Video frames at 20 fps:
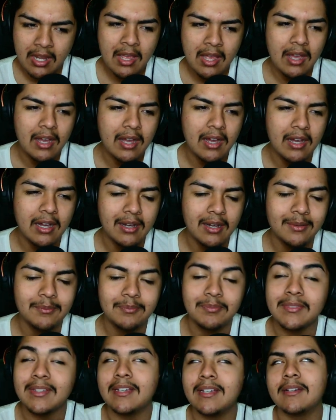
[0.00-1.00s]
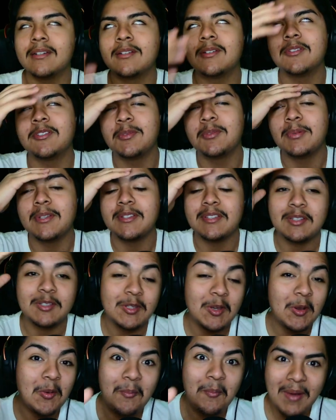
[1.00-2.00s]

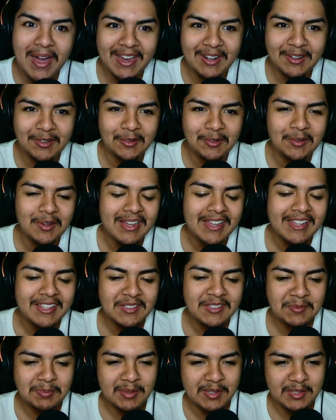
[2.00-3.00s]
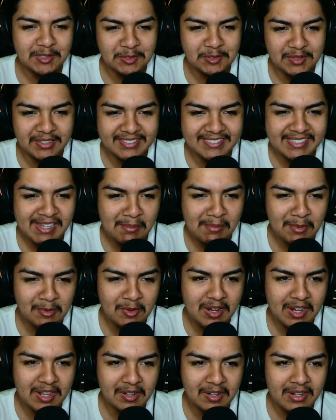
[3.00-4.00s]
no mono suppressor this time
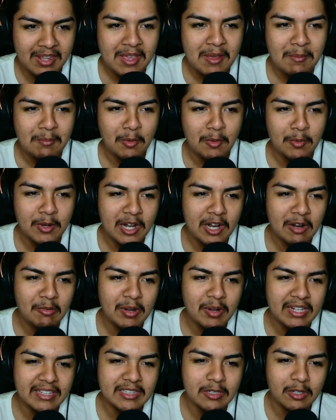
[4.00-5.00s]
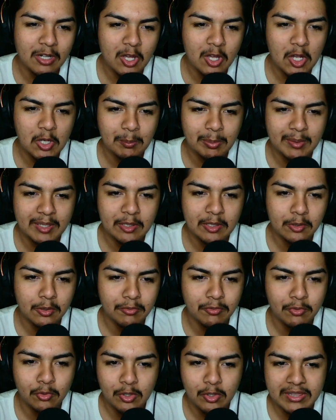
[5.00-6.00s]
around, but we are running the long barrel
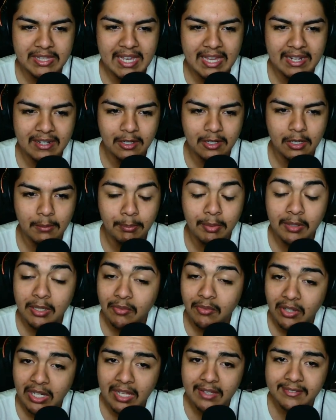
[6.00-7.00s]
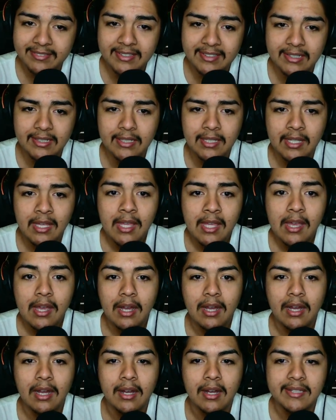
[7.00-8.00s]
for that bullet velocity,
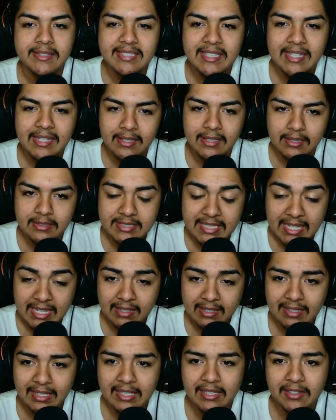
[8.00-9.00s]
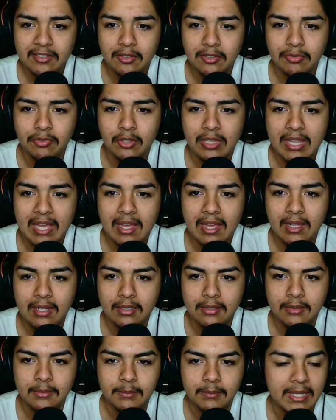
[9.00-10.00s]
tac laser for that
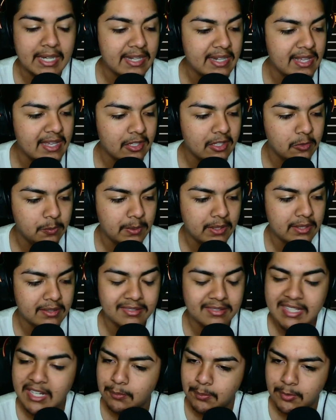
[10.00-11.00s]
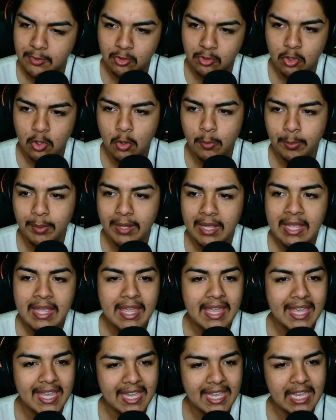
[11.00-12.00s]
ADS speed, sniper scope,
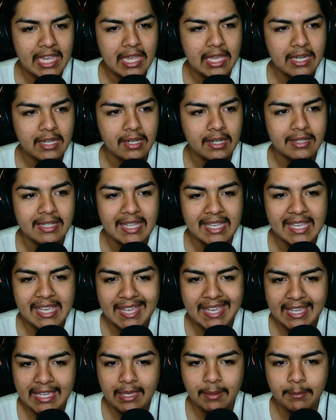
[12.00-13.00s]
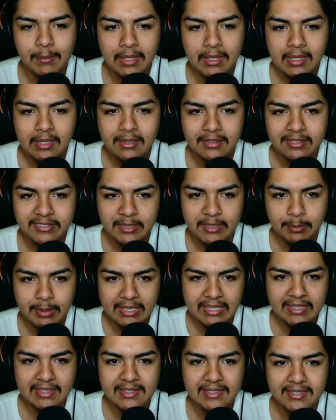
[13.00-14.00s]
and the aim
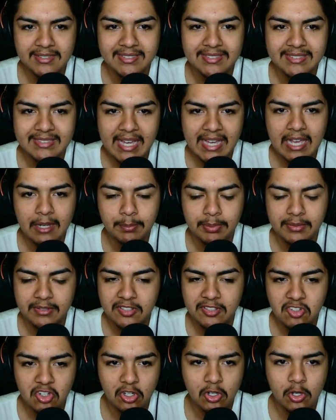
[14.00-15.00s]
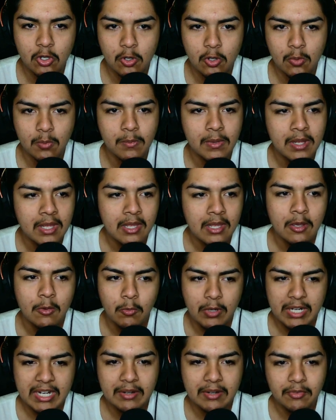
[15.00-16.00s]
stability stock precision comb.
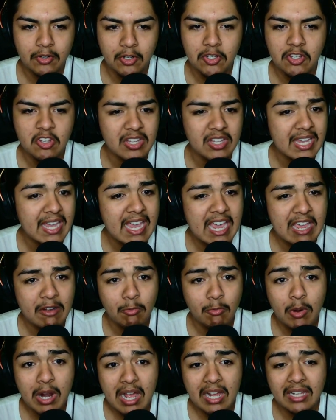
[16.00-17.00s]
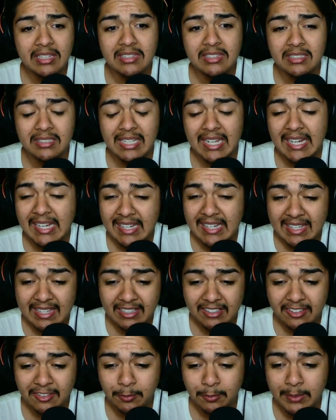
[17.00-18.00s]
Whatever, you can rock the
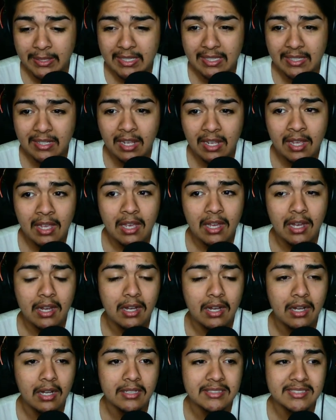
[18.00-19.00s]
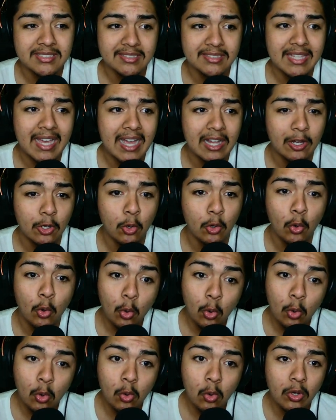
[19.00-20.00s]
ADS speed stock,
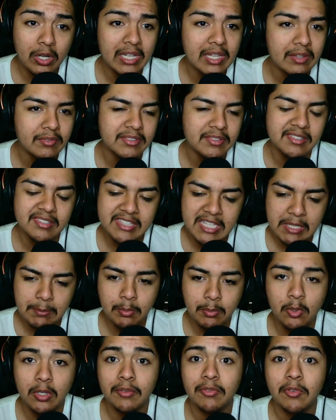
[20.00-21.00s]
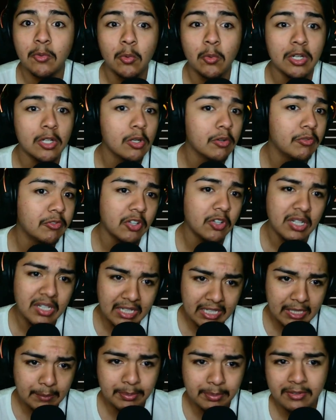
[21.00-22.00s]
or even stippled if you want to go for
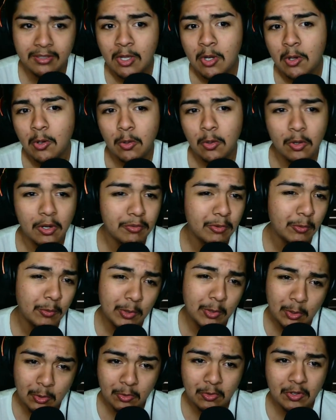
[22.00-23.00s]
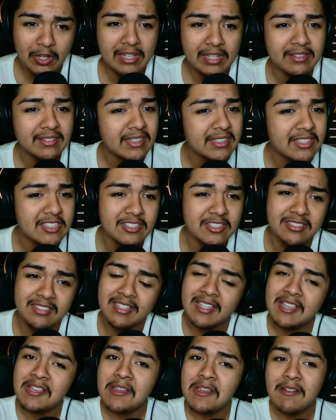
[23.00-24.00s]
clips, or if you want to go crazy, just
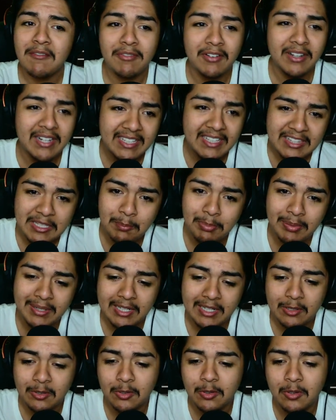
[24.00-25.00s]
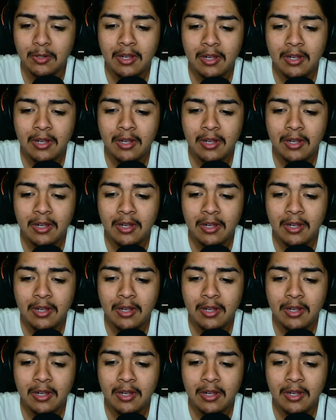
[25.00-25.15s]
forget the barrel,